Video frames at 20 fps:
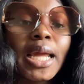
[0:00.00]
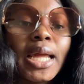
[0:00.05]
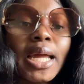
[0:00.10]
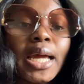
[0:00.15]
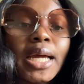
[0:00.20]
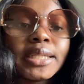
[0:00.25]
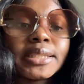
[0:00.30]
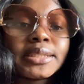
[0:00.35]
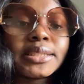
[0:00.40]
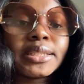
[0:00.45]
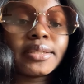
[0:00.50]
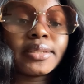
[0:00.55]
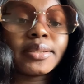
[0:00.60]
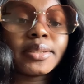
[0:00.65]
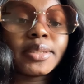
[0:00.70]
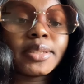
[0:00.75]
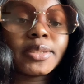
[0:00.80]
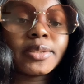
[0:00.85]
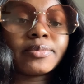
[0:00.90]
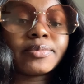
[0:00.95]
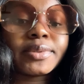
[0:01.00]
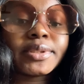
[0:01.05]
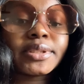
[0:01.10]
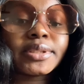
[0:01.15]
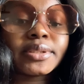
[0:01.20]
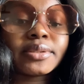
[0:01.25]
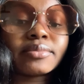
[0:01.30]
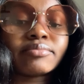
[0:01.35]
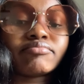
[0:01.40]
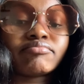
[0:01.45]
I
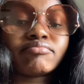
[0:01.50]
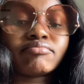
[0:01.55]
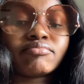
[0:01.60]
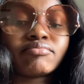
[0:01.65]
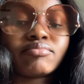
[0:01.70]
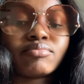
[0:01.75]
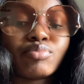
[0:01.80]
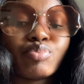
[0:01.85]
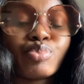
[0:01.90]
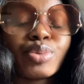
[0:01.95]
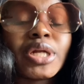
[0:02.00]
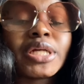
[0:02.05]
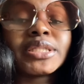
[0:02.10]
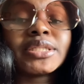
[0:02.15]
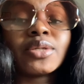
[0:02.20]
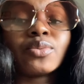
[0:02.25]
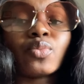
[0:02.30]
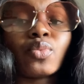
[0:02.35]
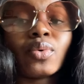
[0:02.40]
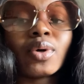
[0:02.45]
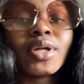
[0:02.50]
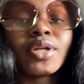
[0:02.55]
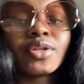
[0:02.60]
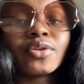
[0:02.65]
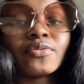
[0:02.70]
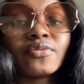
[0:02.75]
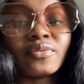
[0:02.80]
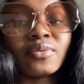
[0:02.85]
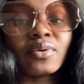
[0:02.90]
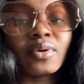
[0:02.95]
tipped one of
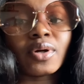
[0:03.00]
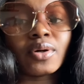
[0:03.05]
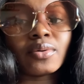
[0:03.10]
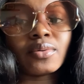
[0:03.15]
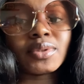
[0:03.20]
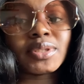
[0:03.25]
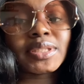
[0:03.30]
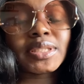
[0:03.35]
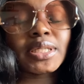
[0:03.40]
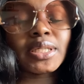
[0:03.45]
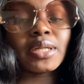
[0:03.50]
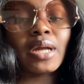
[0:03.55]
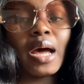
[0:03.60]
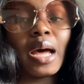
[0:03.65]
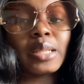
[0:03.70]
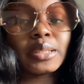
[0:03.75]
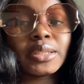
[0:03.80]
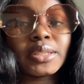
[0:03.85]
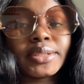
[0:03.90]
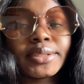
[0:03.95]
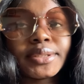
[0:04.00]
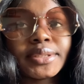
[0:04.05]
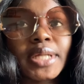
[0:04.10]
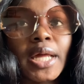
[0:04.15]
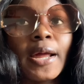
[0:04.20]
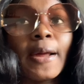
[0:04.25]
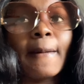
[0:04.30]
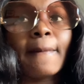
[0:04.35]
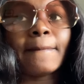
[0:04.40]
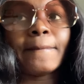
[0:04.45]
the floor hosts $10,
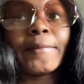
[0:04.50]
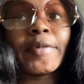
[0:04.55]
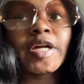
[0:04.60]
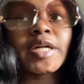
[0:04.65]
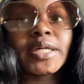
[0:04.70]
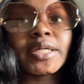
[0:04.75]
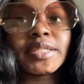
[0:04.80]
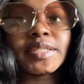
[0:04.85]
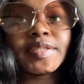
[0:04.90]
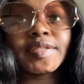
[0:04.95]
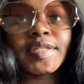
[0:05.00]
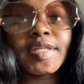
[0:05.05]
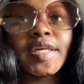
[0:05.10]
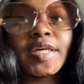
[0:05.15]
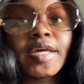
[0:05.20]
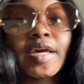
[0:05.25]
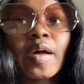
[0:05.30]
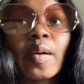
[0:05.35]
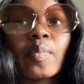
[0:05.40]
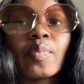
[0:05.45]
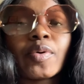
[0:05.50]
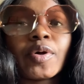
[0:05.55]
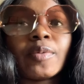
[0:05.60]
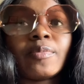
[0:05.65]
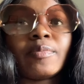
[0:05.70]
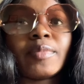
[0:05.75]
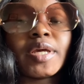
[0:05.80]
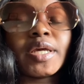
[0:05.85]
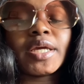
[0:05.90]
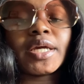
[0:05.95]
because he kept
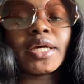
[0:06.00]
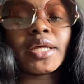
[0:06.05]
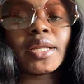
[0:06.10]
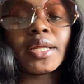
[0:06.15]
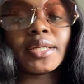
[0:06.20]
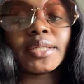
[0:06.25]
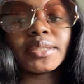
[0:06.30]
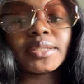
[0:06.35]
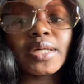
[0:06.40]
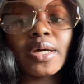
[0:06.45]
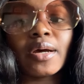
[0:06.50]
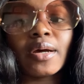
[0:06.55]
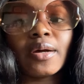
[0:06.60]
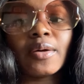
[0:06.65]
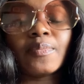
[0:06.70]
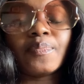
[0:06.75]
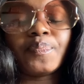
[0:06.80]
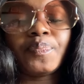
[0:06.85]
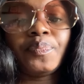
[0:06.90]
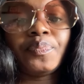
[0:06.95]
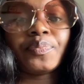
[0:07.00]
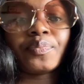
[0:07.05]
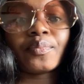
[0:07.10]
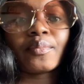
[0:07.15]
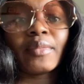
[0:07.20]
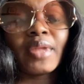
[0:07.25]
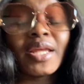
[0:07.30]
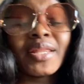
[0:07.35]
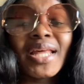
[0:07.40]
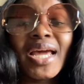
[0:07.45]
putting me in his,
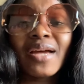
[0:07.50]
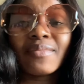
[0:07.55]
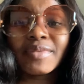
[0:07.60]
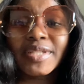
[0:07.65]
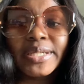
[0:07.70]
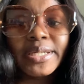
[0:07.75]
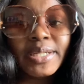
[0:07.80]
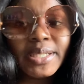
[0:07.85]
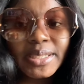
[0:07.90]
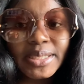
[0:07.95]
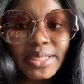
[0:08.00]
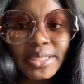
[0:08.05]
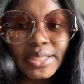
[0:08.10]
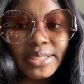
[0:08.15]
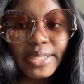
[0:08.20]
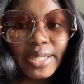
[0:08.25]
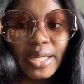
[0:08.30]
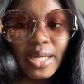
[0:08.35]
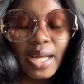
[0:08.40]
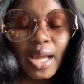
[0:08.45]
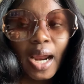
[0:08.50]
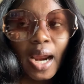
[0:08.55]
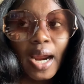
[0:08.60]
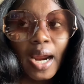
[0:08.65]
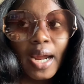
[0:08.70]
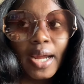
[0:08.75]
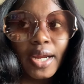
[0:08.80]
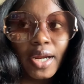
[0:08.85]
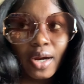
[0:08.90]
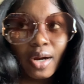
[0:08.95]
they have tents
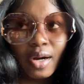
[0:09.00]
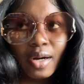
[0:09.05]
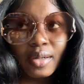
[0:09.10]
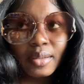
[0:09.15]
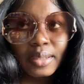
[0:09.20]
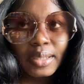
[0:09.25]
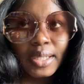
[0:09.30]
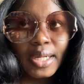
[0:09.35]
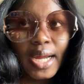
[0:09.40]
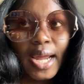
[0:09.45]
here,